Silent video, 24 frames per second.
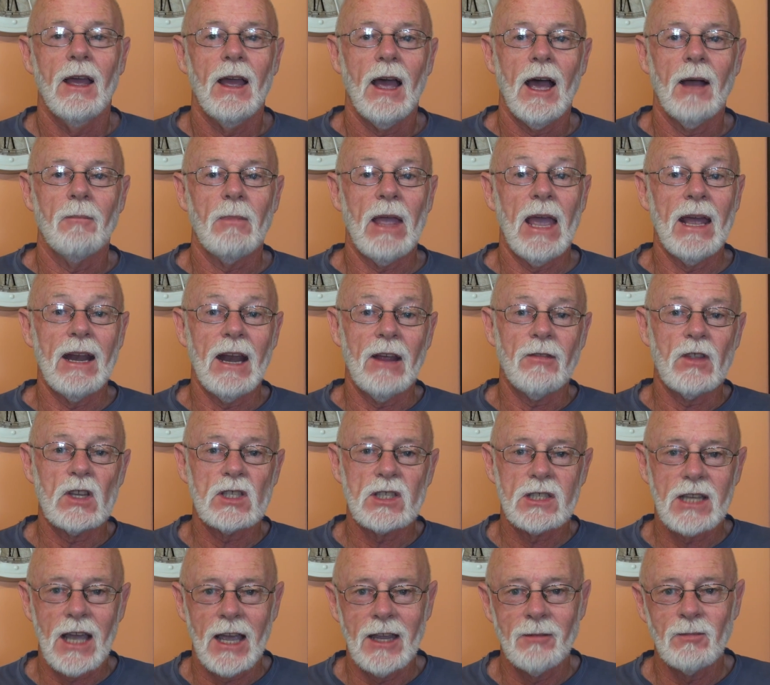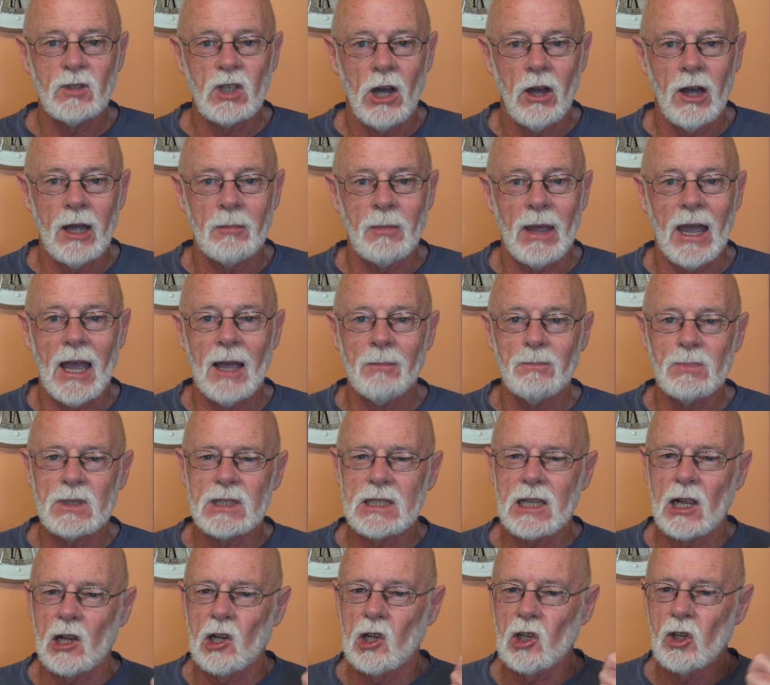And at the same time,
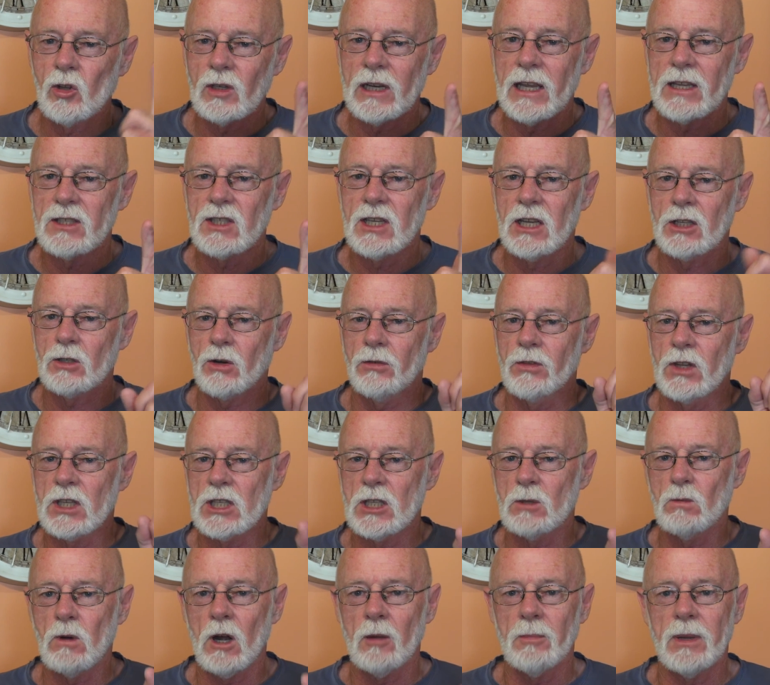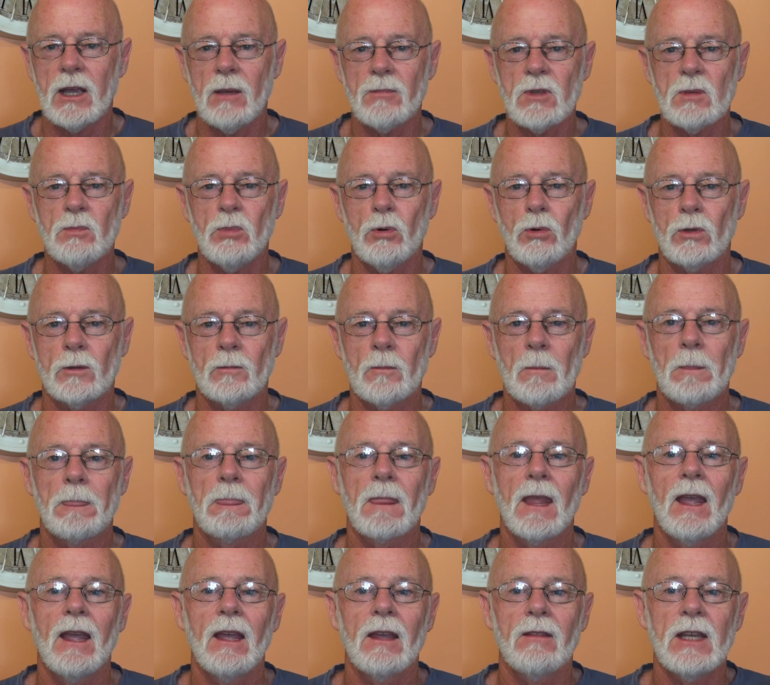absolutely essential, and this is where it becomes important,
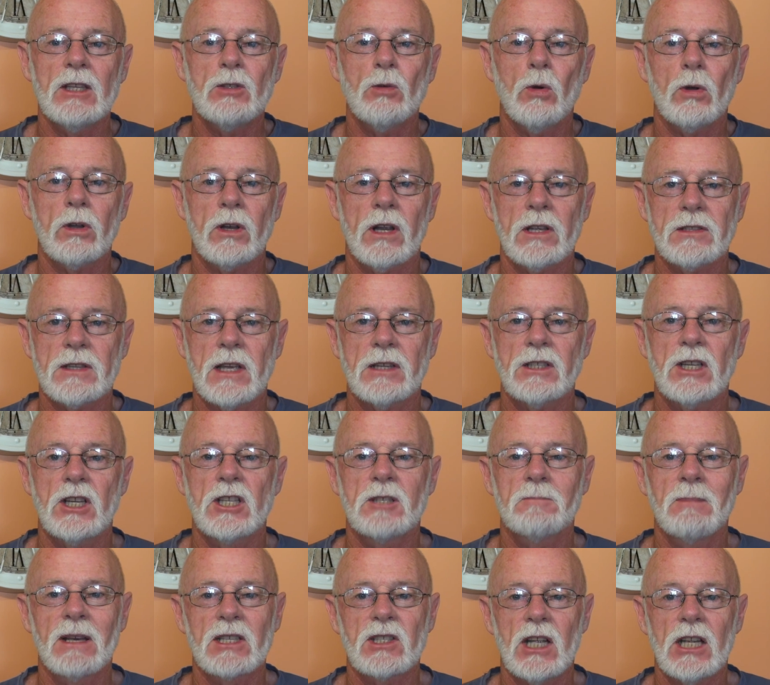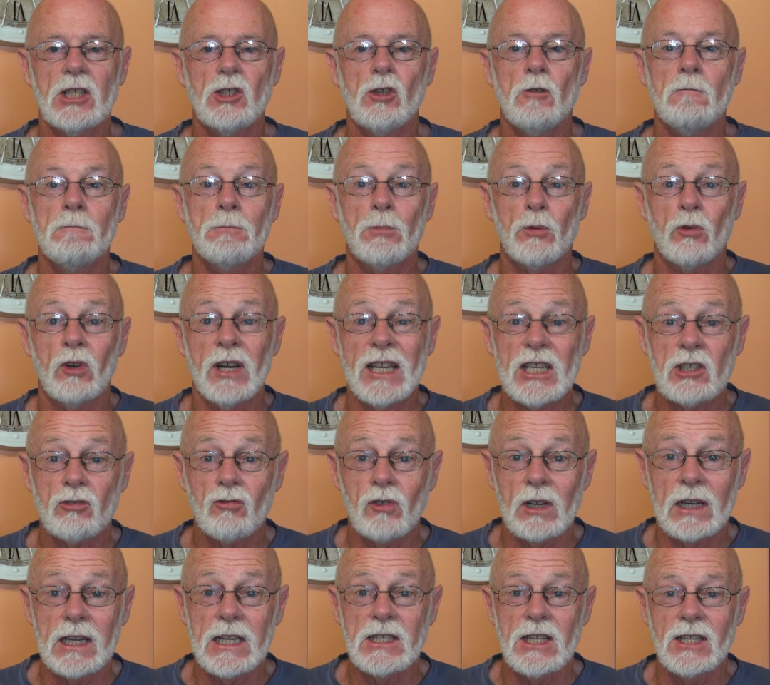these organisations must issue press
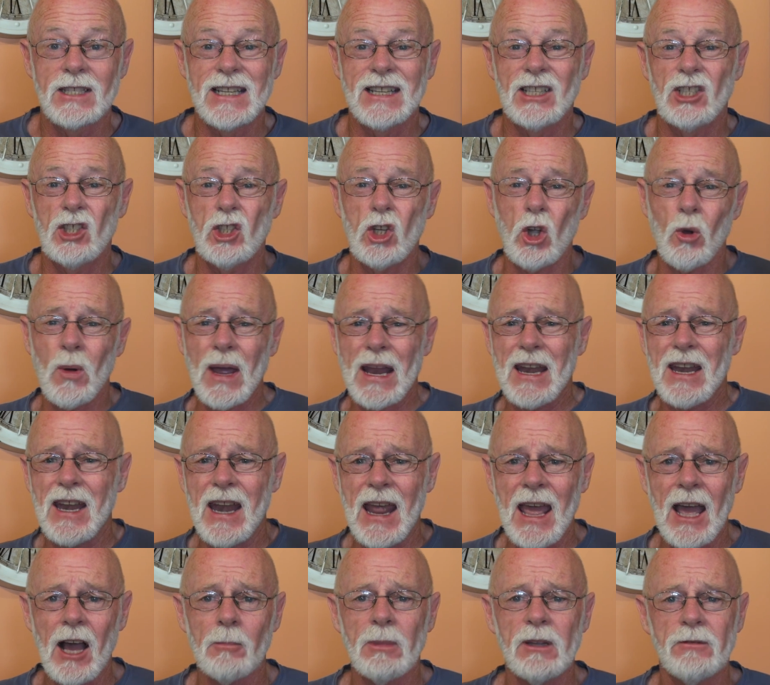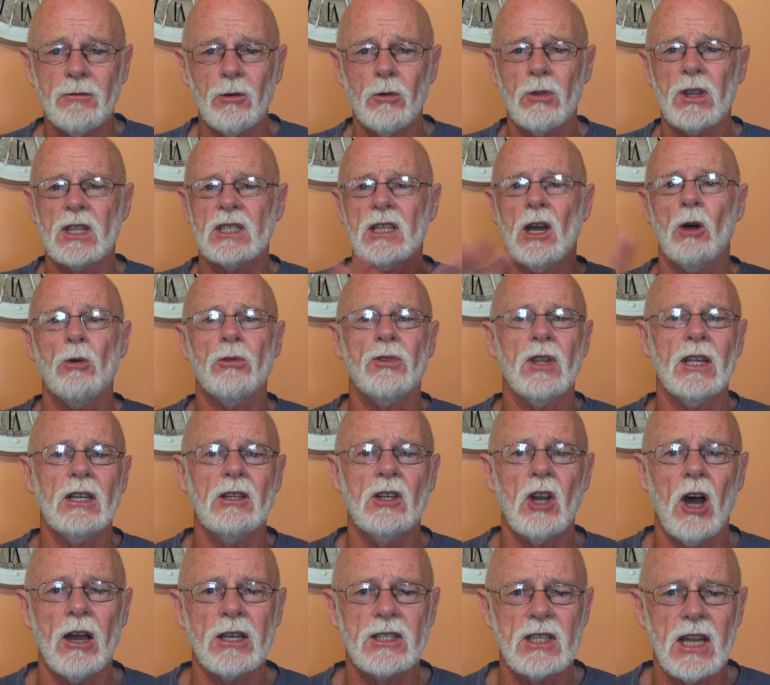releases and do it now before this whole thing
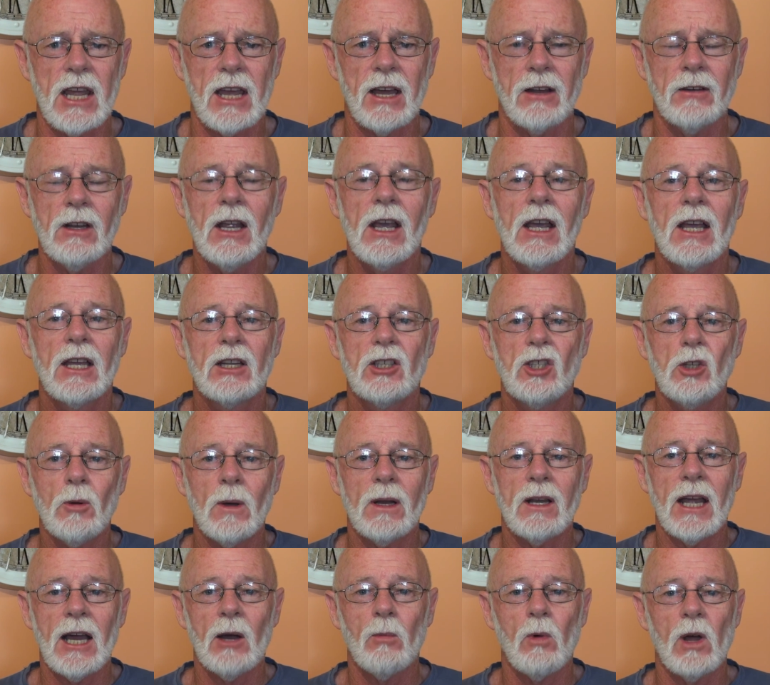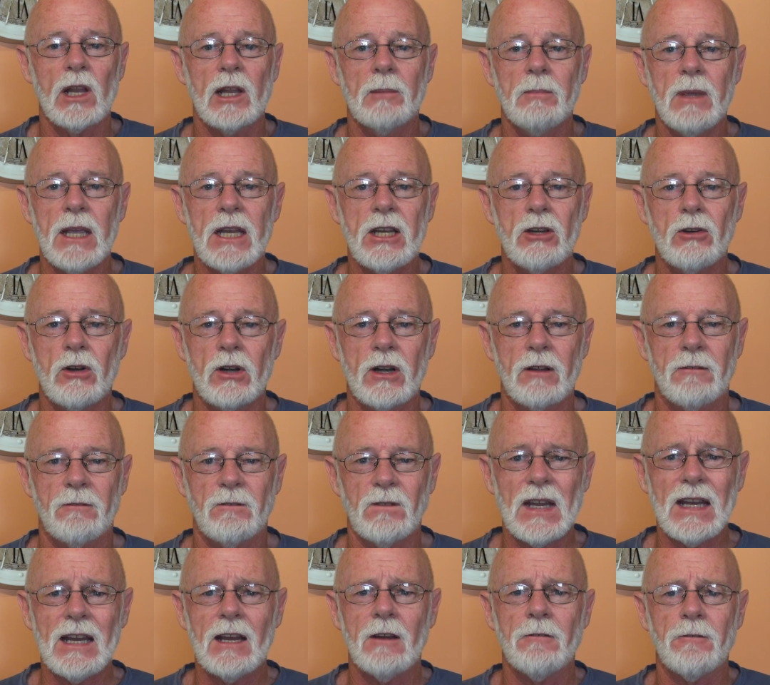dies down. Do it now while the media are in a
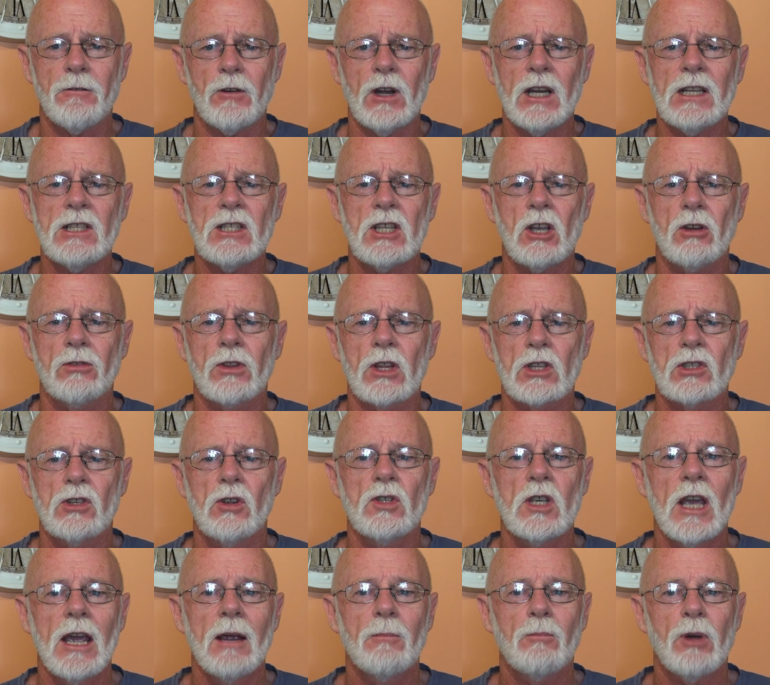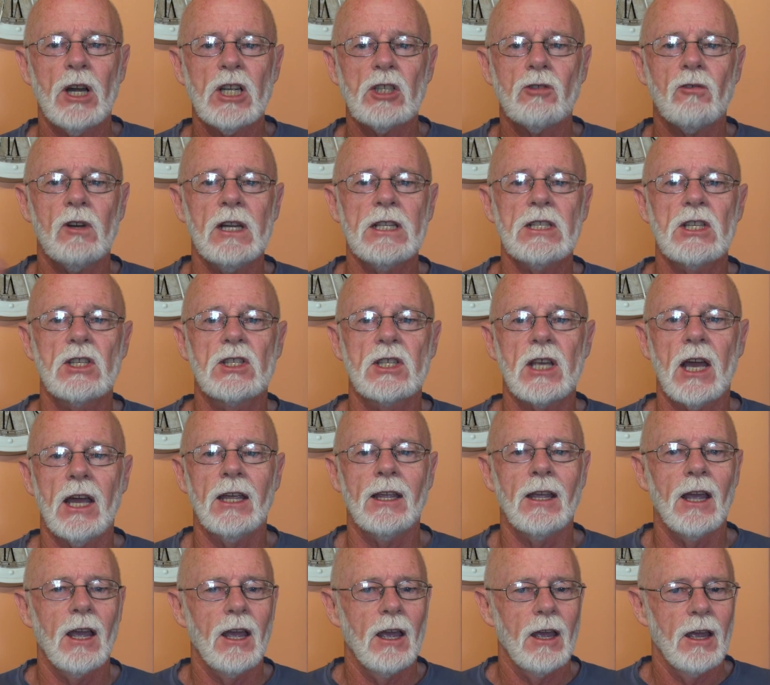feeding frenzy on this news. Press releases
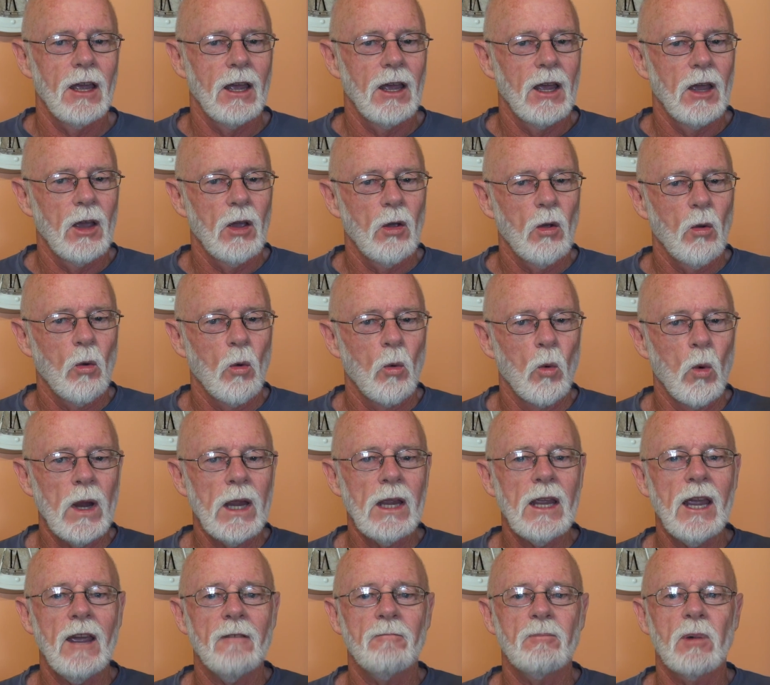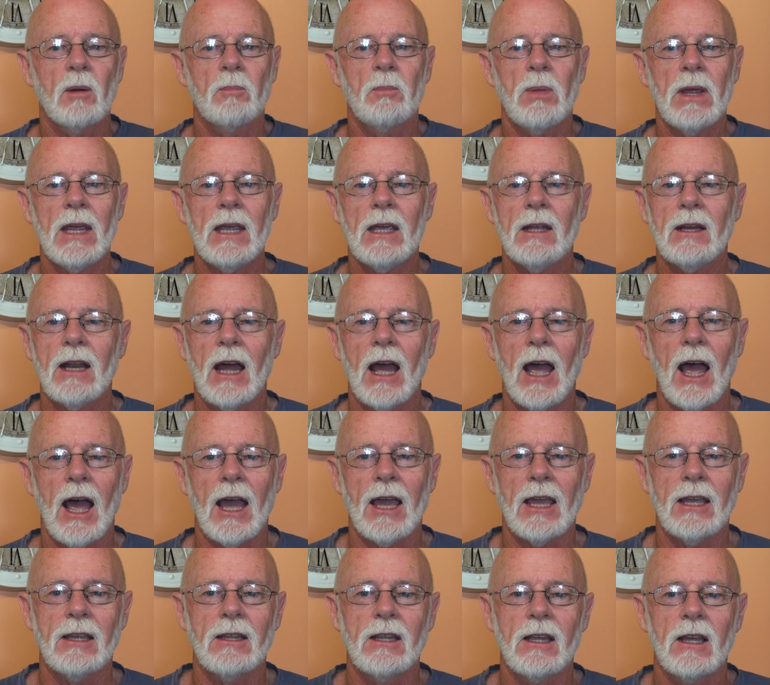saying, we have prepared
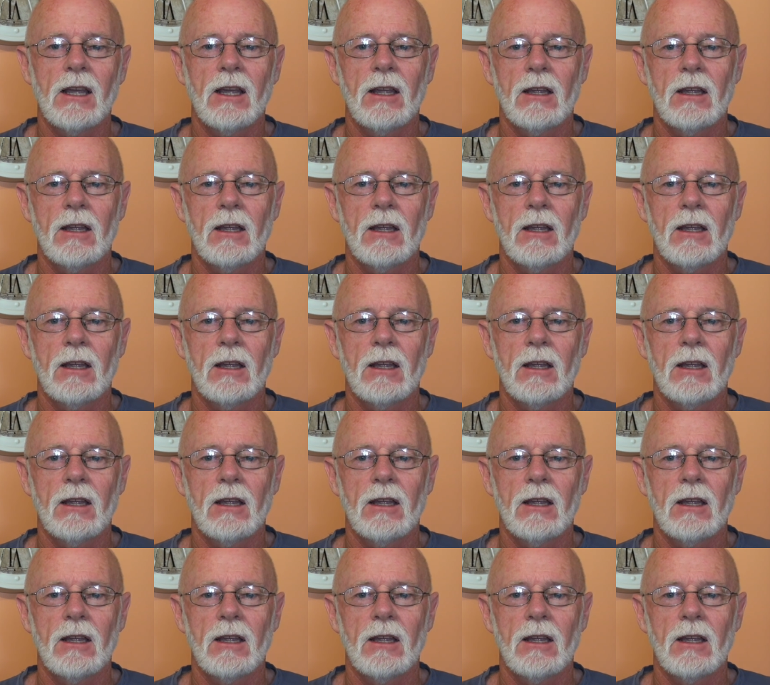a